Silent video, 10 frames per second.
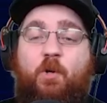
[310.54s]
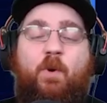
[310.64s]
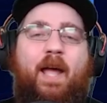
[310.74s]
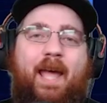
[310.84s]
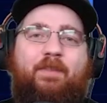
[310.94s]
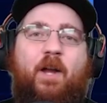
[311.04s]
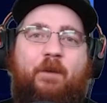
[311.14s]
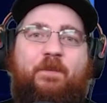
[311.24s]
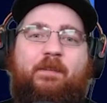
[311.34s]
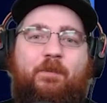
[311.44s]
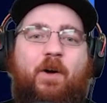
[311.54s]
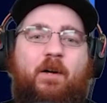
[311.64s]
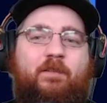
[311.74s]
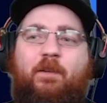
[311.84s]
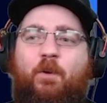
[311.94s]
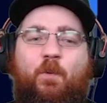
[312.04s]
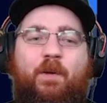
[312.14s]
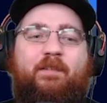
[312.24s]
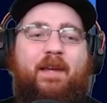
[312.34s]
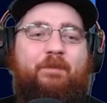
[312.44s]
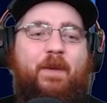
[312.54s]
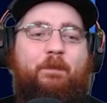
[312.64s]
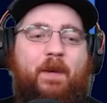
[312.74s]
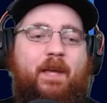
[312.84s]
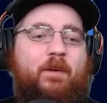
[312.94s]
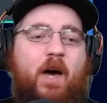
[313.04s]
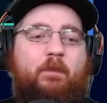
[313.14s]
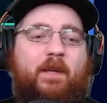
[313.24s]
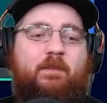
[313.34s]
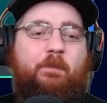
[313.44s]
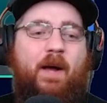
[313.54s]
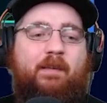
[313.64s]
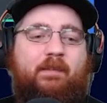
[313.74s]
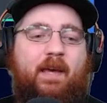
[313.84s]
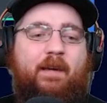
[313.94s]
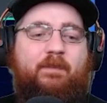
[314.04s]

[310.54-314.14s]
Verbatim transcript: We're eighth in offensive yards, too. Wilson MVP, not a big surprise there.